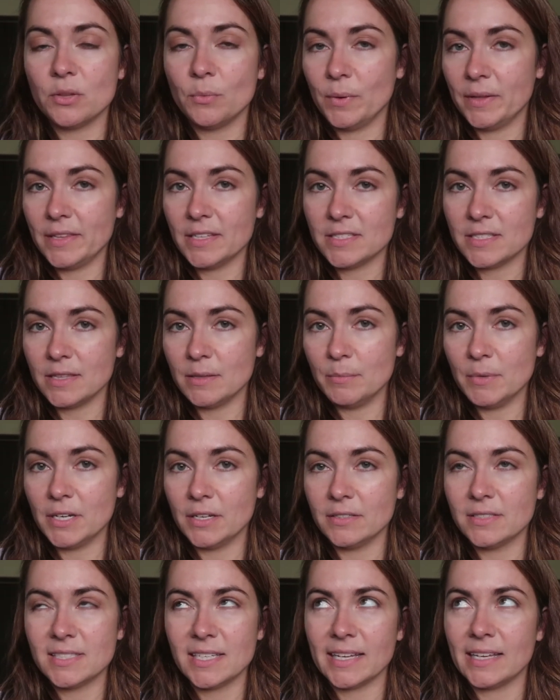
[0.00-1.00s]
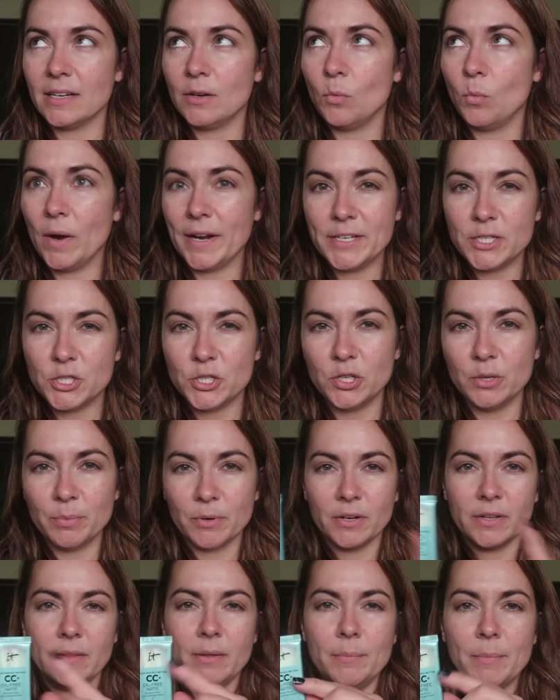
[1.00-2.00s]
The one that's in the middle, it's like in a white tube,
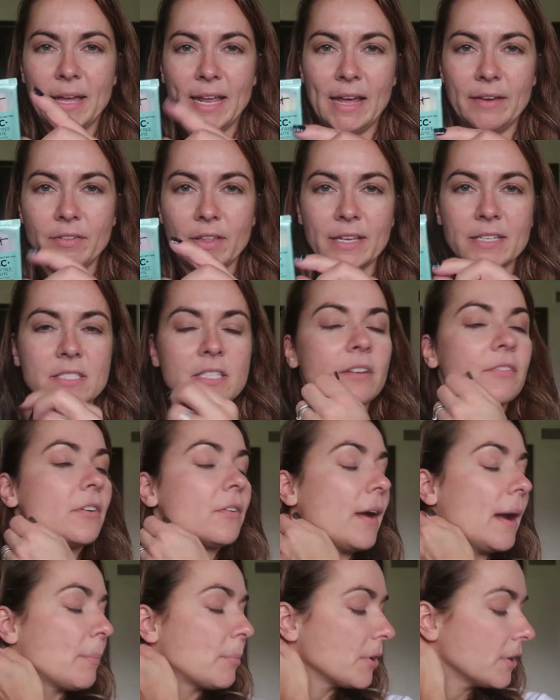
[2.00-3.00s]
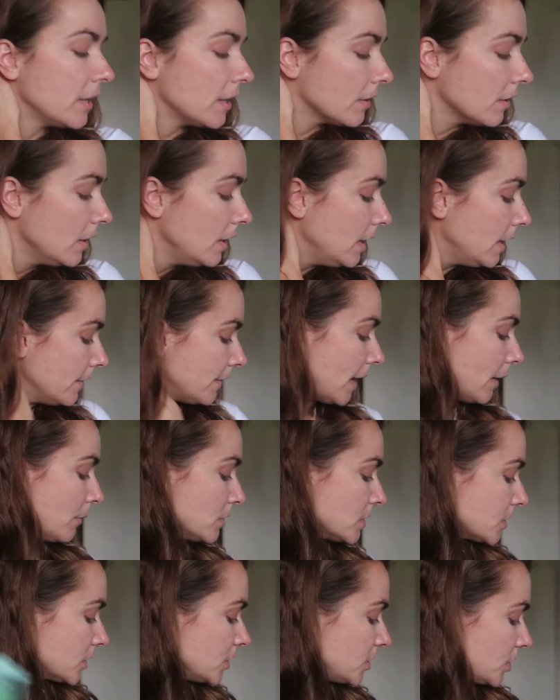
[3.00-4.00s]
or it might have like a silver wrapper here. That
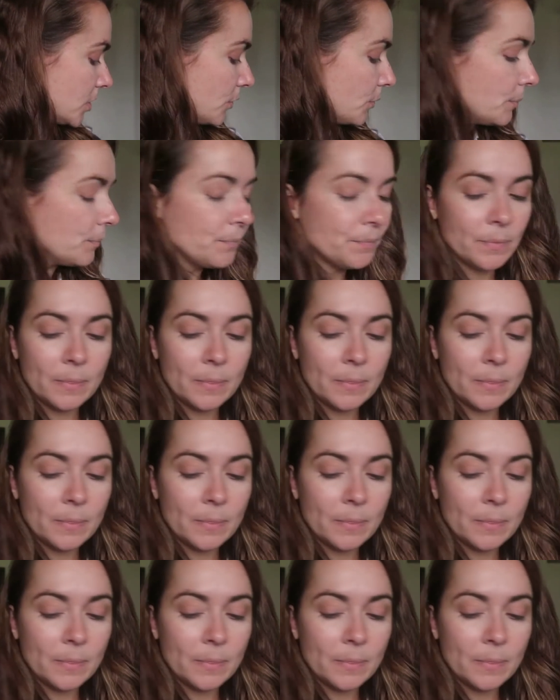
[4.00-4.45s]
one's good too.